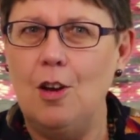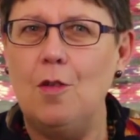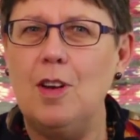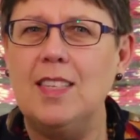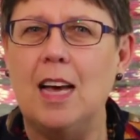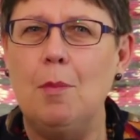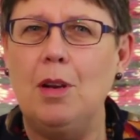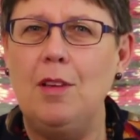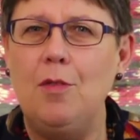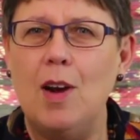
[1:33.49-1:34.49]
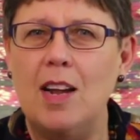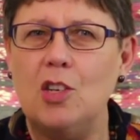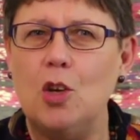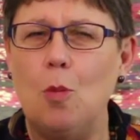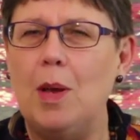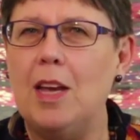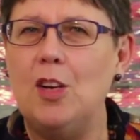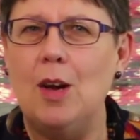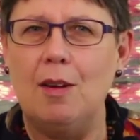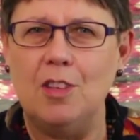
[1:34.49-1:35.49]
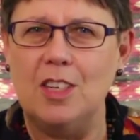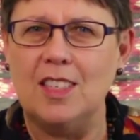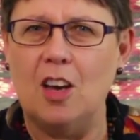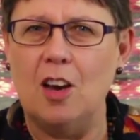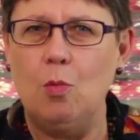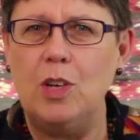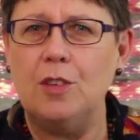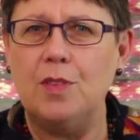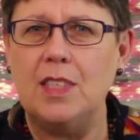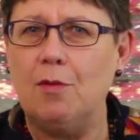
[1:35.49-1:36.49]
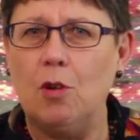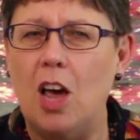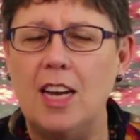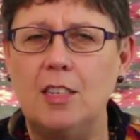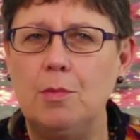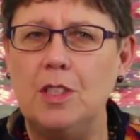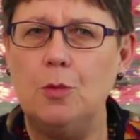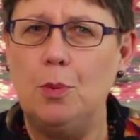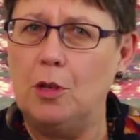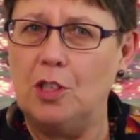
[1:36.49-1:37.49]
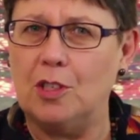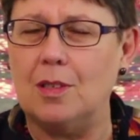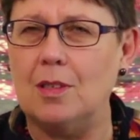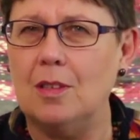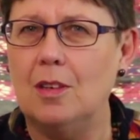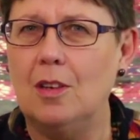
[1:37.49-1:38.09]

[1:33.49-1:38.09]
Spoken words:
For example, if you're out shopping and you have to decide which of several items to purchase,